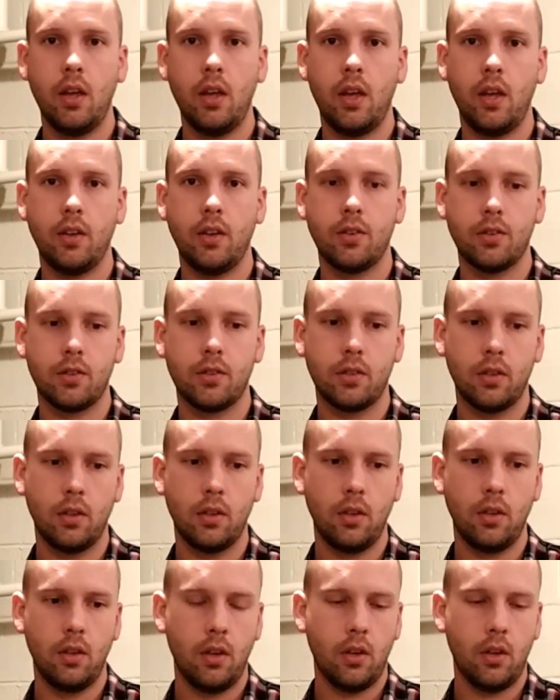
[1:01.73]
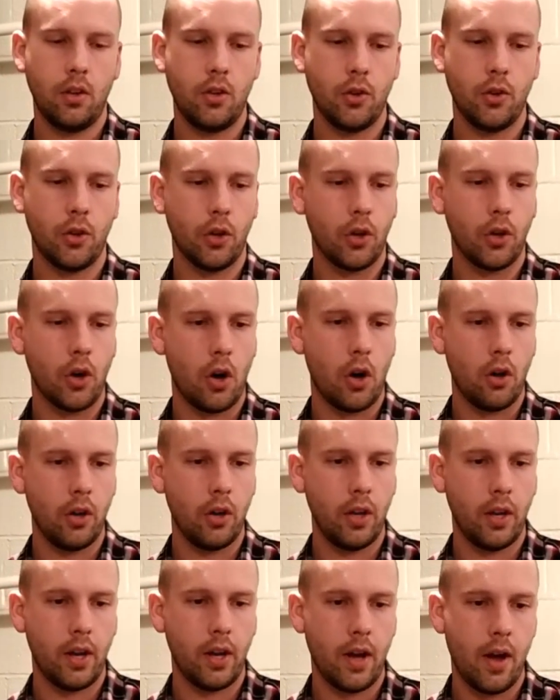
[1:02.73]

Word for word: it's you could call it